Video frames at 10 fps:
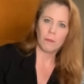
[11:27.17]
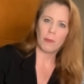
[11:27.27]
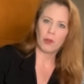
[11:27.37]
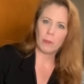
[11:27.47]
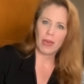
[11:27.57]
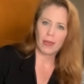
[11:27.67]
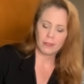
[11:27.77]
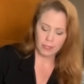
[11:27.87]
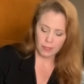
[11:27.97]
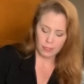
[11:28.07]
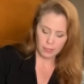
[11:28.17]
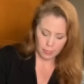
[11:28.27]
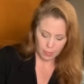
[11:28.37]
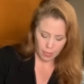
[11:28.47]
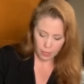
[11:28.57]
memory packs and things
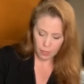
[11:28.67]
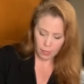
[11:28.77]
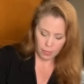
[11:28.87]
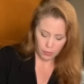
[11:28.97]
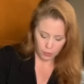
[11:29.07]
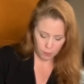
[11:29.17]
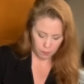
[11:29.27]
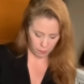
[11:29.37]
like that in here.